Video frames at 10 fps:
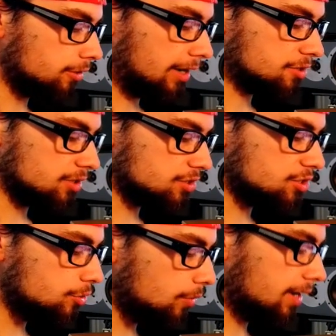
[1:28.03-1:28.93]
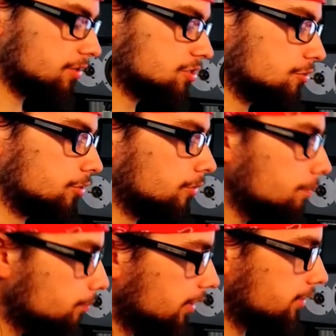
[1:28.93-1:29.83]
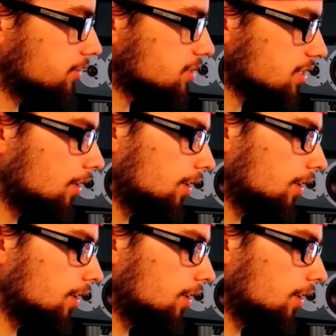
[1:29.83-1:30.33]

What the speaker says: actually two extra grip buttons,